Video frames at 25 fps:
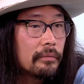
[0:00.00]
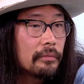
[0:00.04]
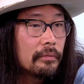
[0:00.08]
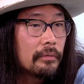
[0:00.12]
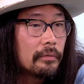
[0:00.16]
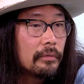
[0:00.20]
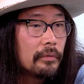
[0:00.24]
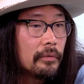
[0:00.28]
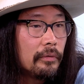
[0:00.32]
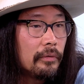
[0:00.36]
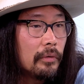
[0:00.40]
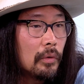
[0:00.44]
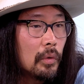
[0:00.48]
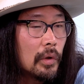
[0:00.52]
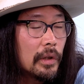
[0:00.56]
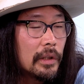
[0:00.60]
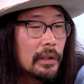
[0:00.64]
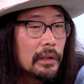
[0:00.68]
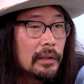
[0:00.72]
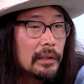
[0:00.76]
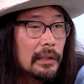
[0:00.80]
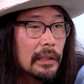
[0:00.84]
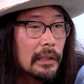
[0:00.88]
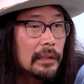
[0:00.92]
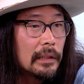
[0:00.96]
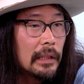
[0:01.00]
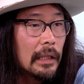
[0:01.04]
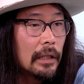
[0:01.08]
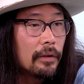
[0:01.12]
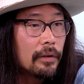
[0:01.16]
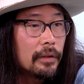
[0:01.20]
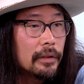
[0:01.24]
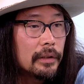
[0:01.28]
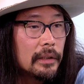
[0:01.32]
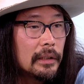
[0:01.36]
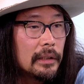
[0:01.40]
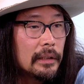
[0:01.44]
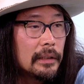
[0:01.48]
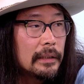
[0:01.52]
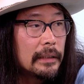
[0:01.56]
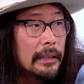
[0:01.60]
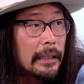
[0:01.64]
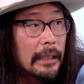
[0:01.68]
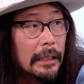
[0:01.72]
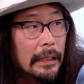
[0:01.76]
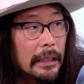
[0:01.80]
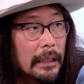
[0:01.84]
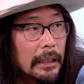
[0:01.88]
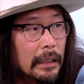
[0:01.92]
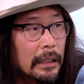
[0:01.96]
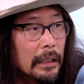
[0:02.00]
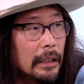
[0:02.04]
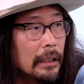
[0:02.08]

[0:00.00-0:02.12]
4 to 6 hours a day.